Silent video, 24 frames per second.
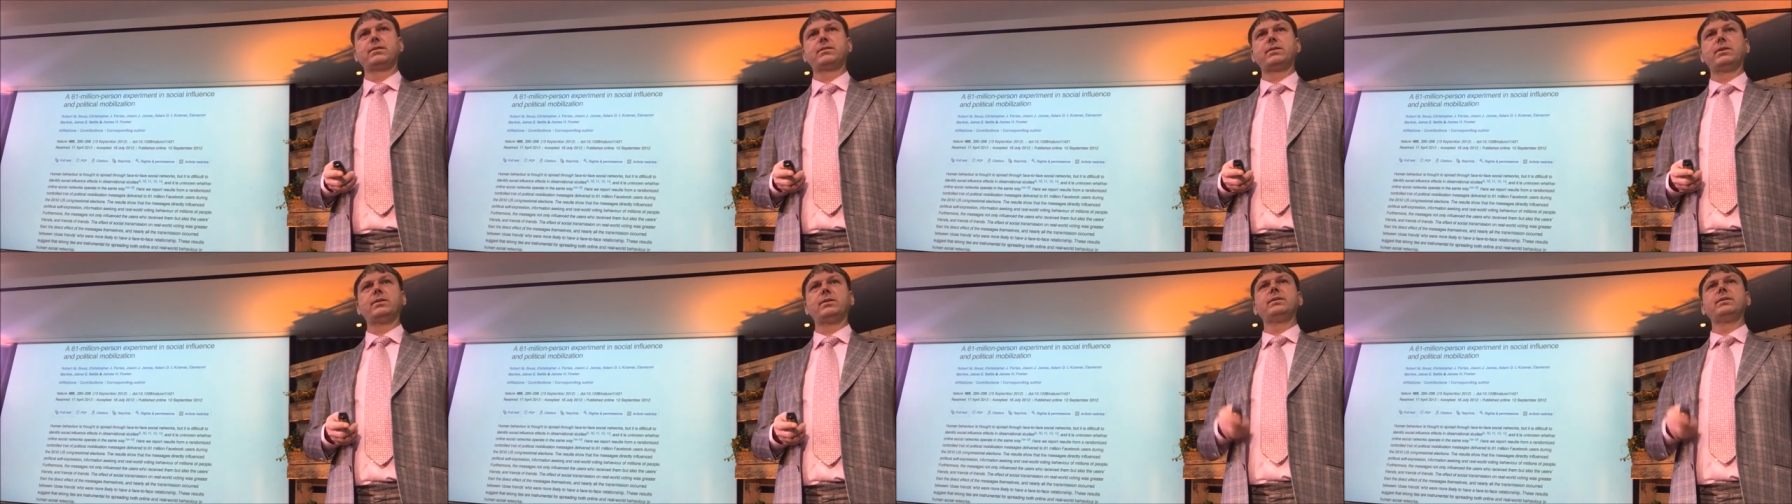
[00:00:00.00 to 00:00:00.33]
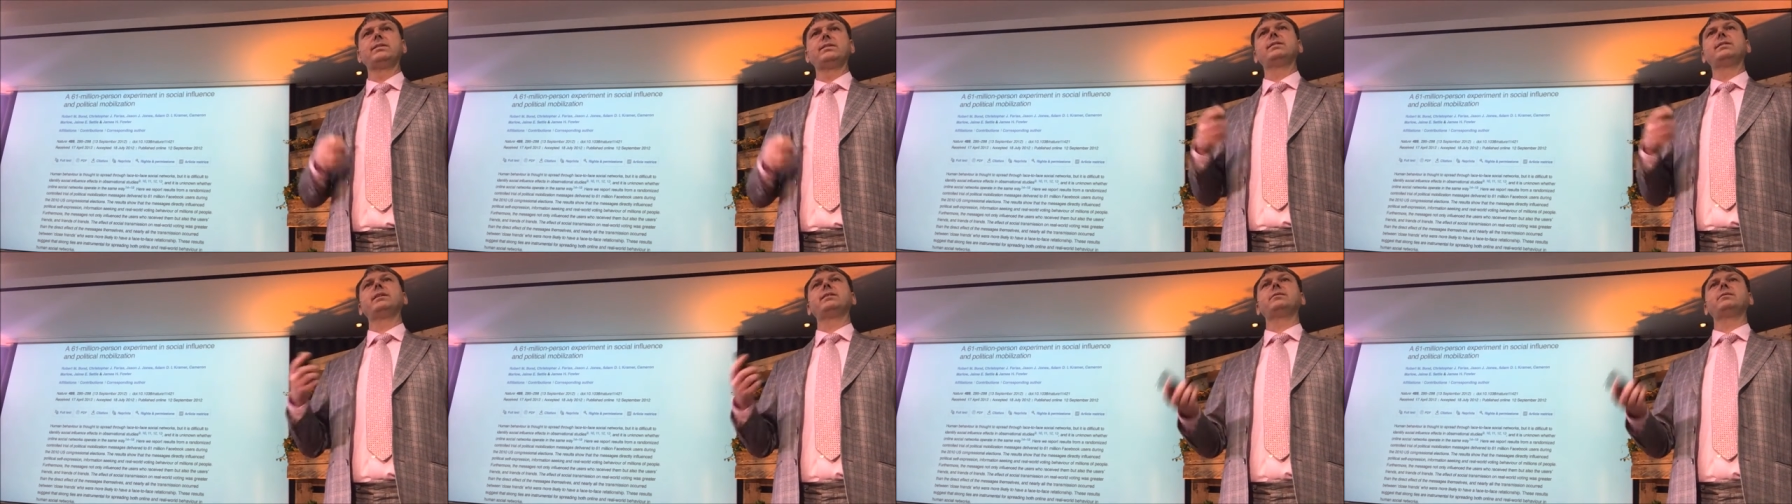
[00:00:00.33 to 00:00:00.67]
So
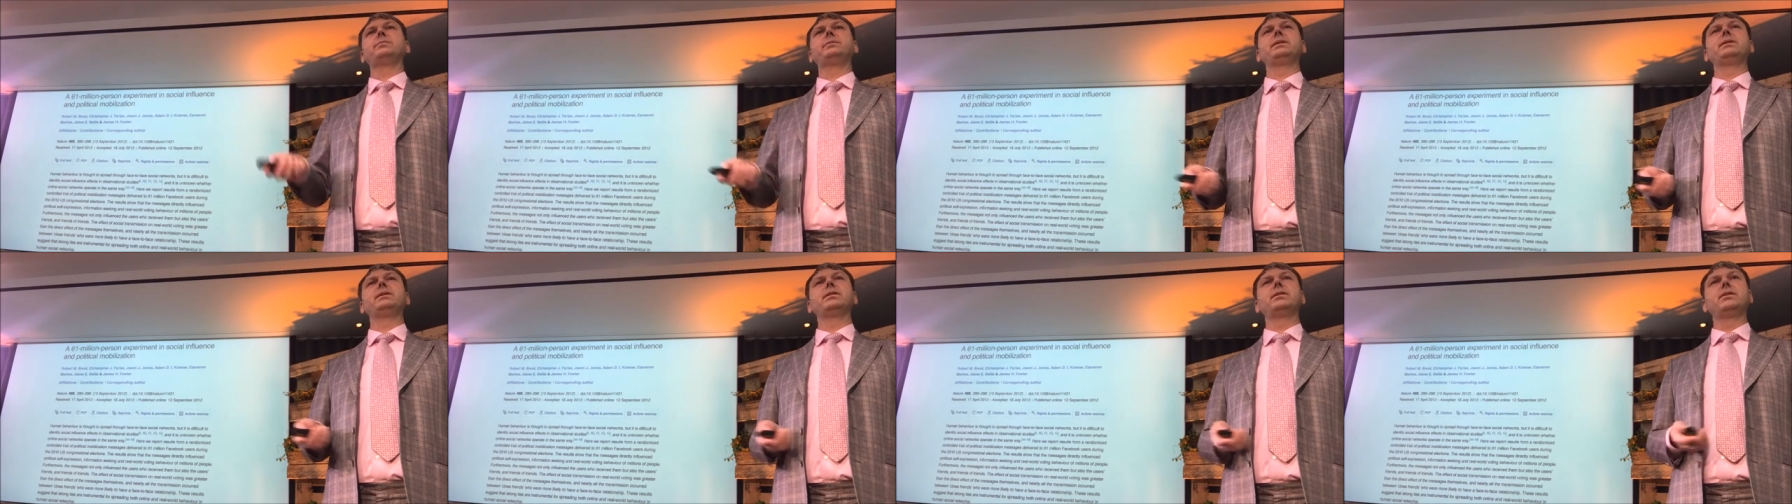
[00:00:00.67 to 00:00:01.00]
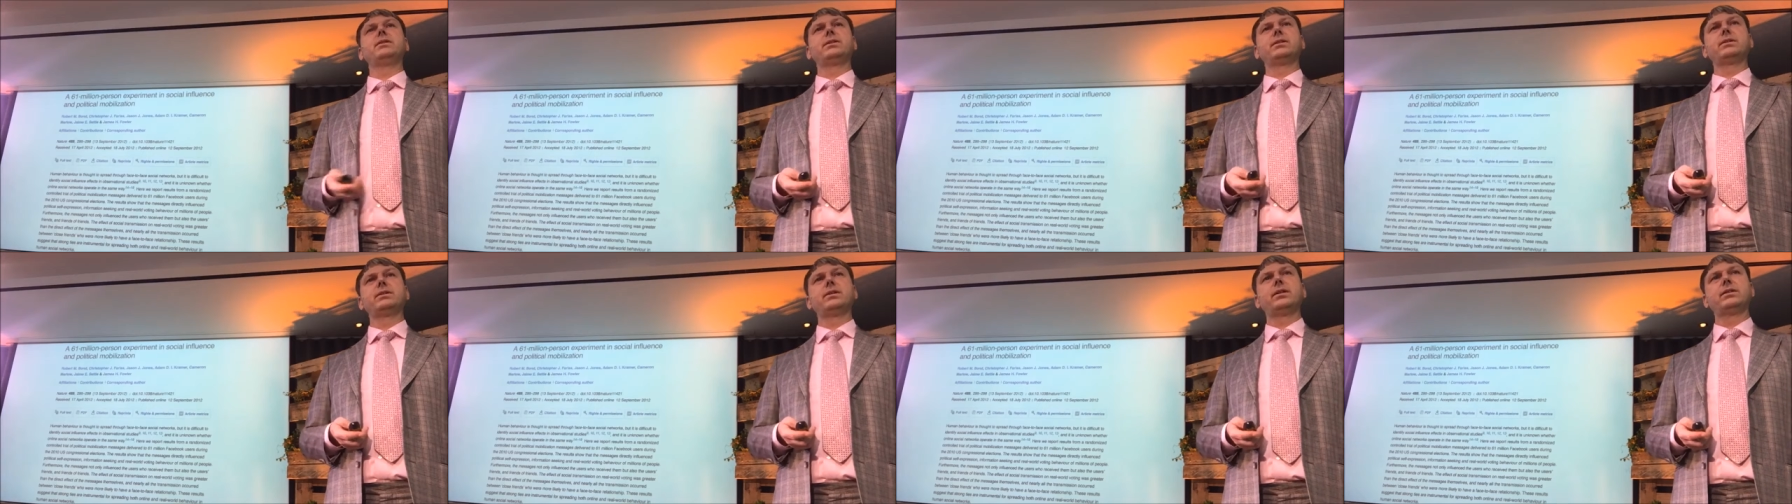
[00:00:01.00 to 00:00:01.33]
this has been
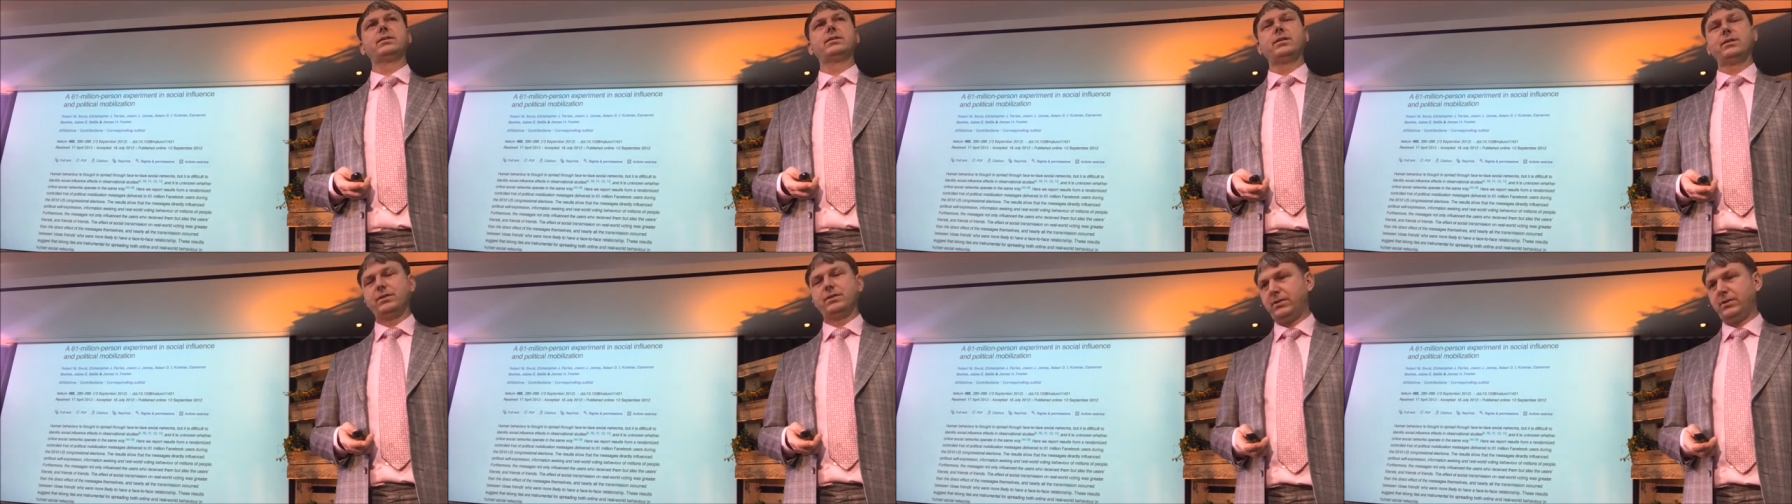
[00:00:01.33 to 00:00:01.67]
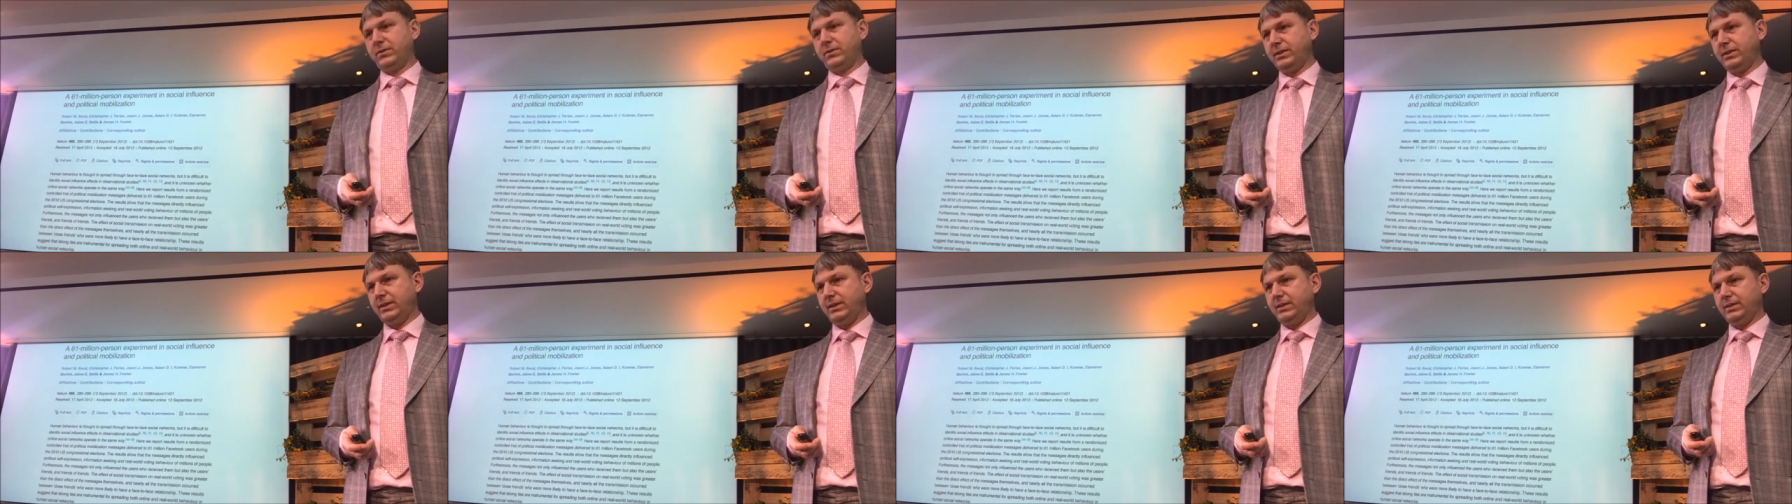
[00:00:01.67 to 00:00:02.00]
going on not
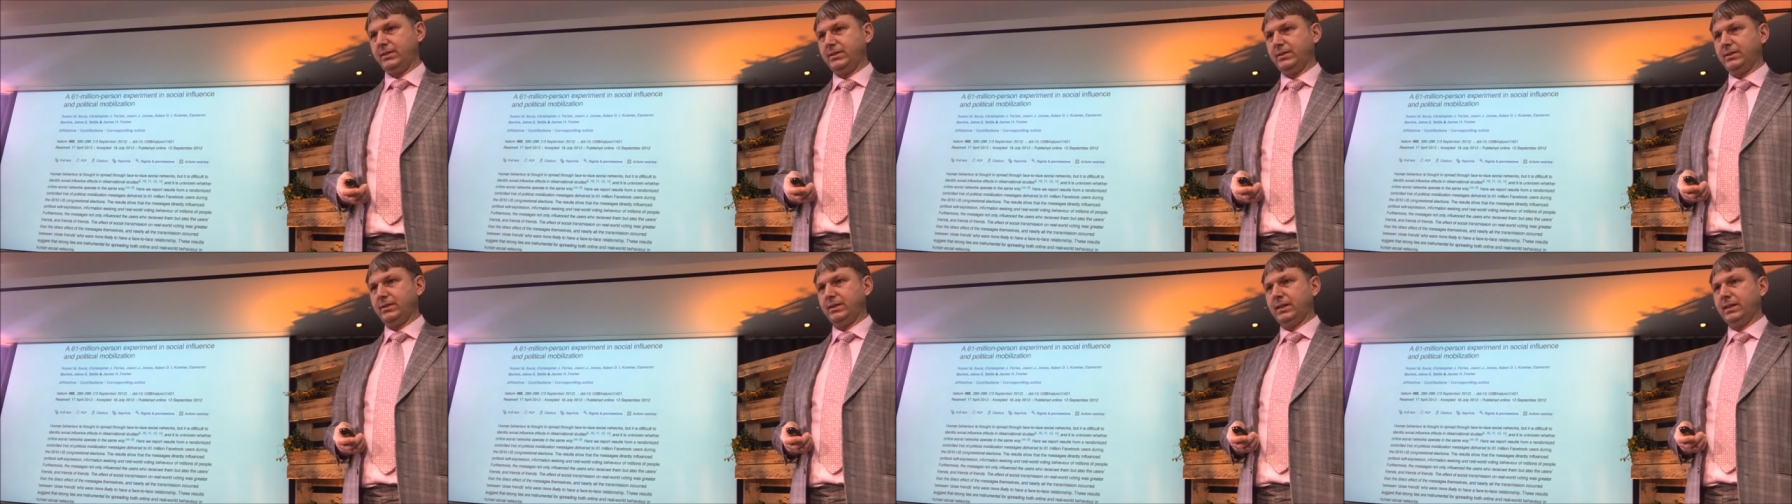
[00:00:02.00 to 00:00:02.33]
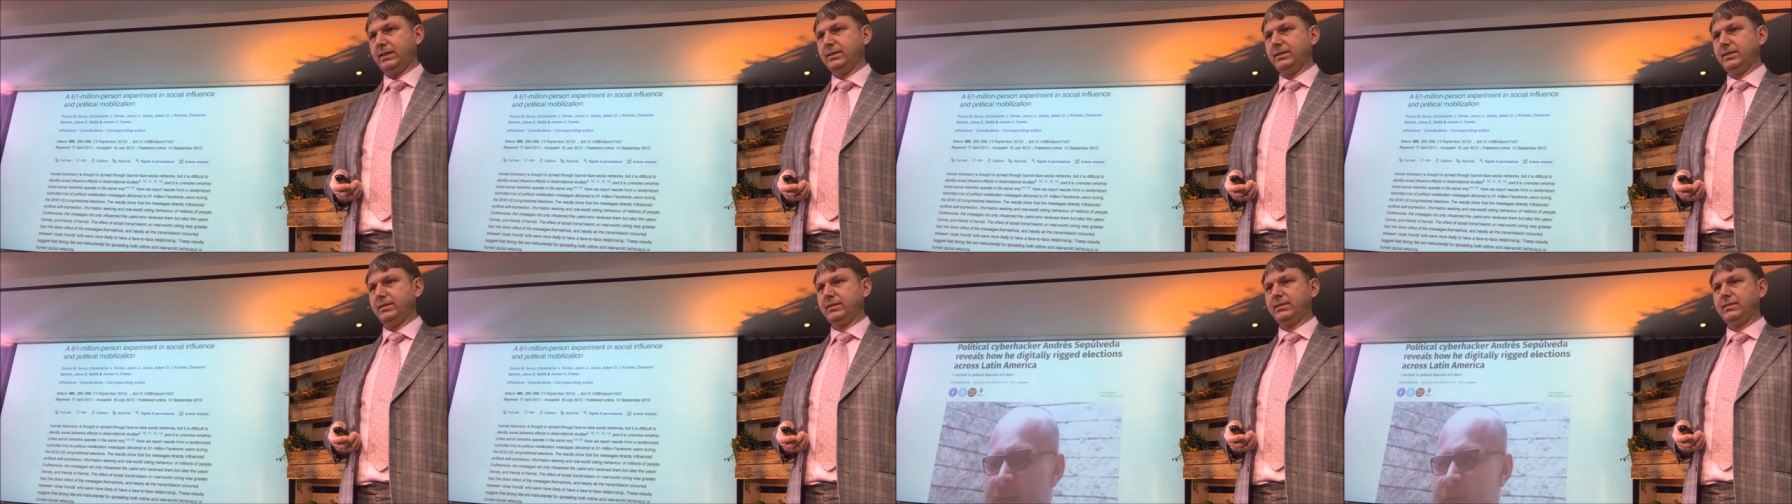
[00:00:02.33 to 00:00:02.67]
only in the
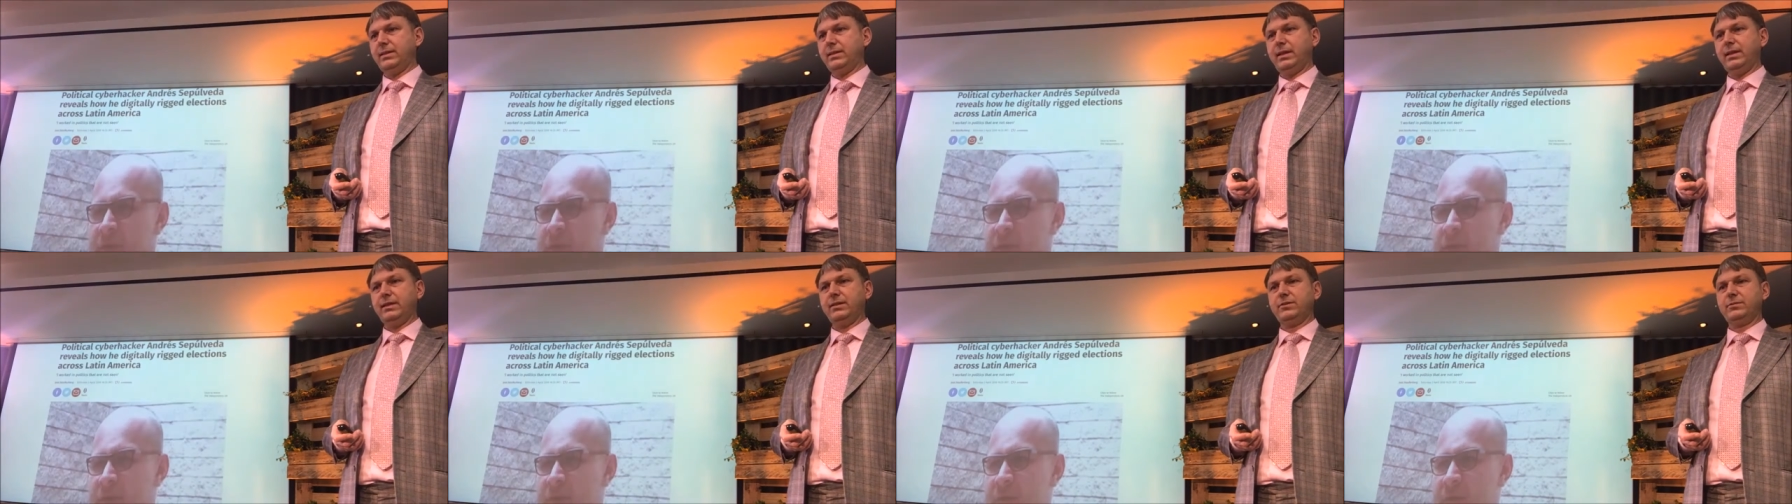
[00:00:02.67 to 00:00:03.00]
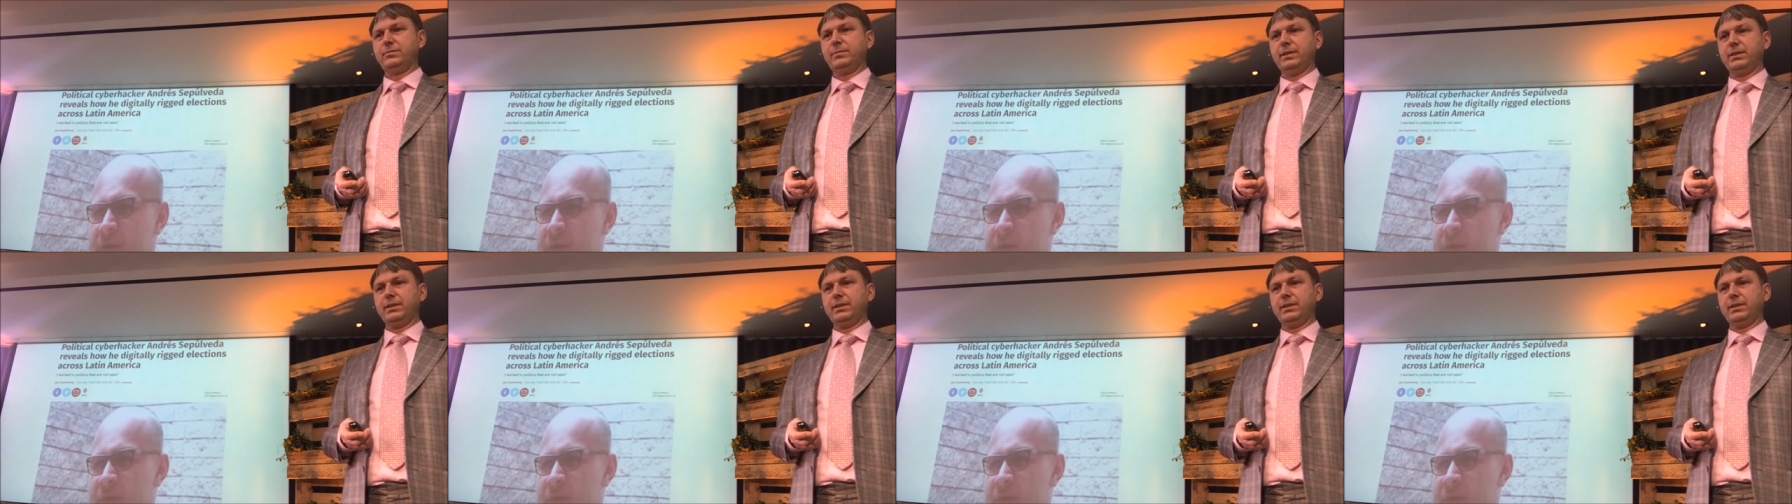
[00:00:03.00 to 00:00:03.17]
United States,